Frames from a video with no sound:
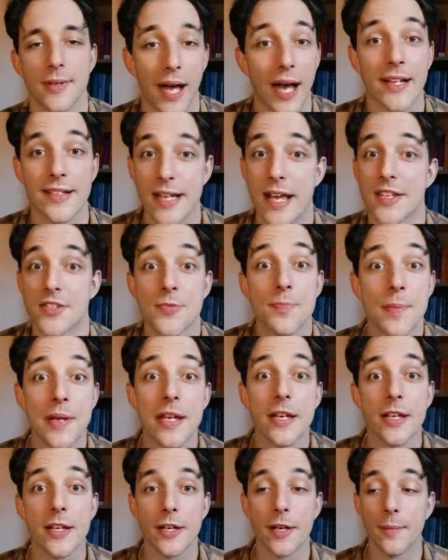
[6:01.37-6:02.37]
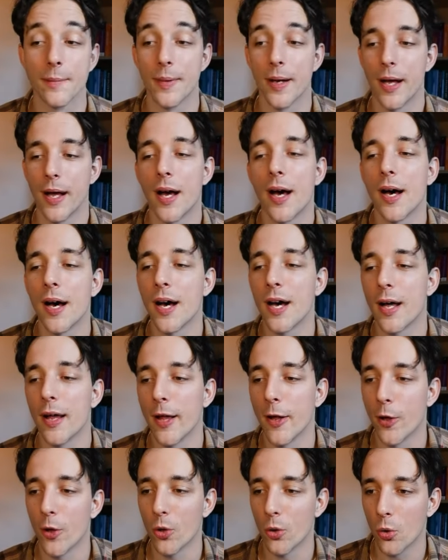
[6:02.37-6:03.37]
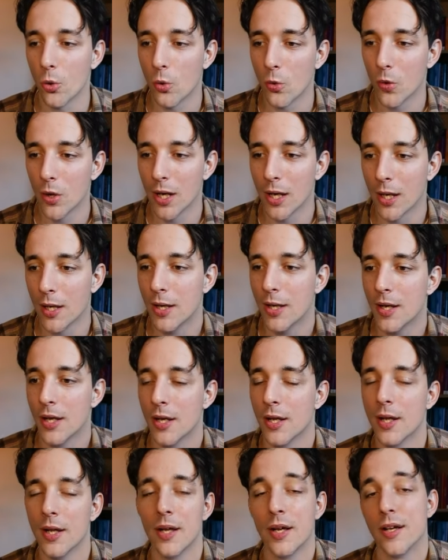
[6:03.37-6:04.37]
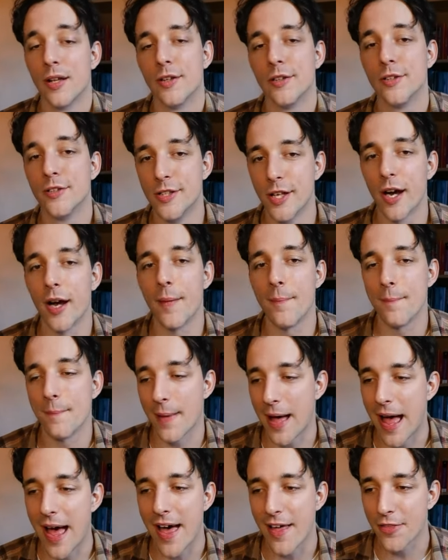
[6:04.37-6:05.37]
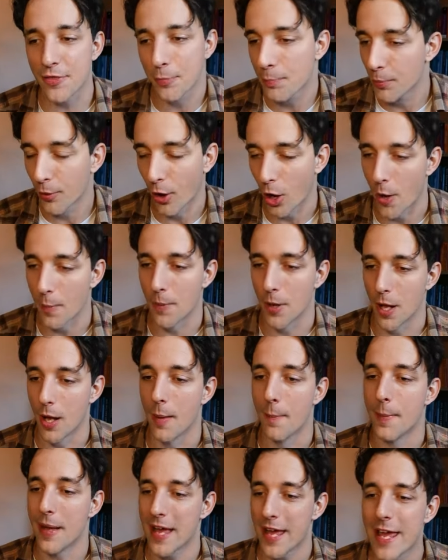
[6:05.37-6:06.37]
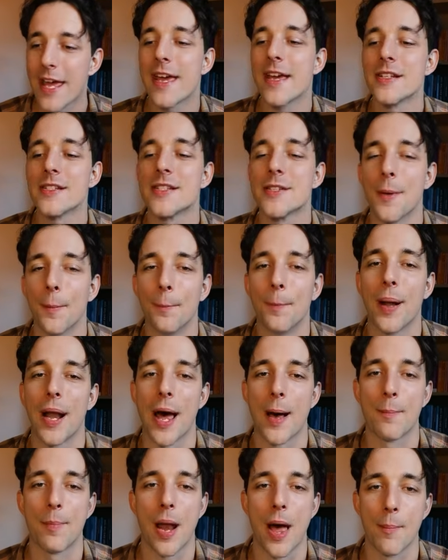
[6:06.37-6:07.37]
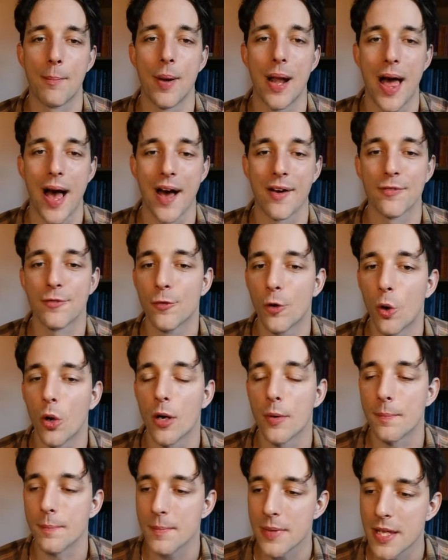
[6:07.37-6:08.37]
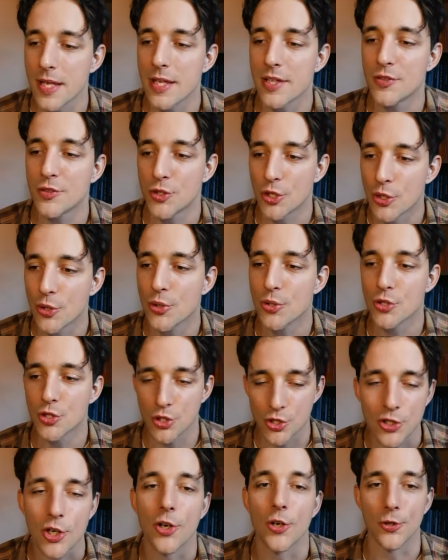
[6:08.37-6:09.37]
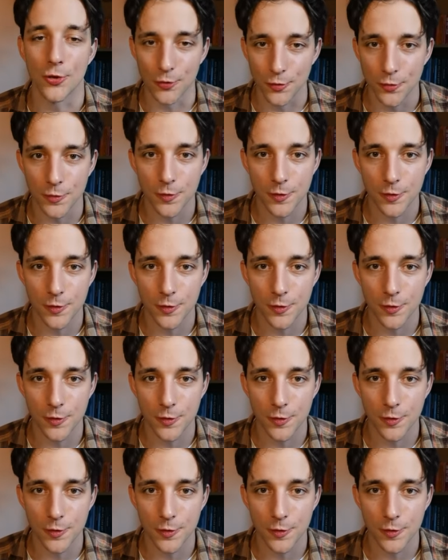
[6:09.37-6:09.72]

And that's medium. Uh-oh. The math problem is blah, blah, blah for me to solve.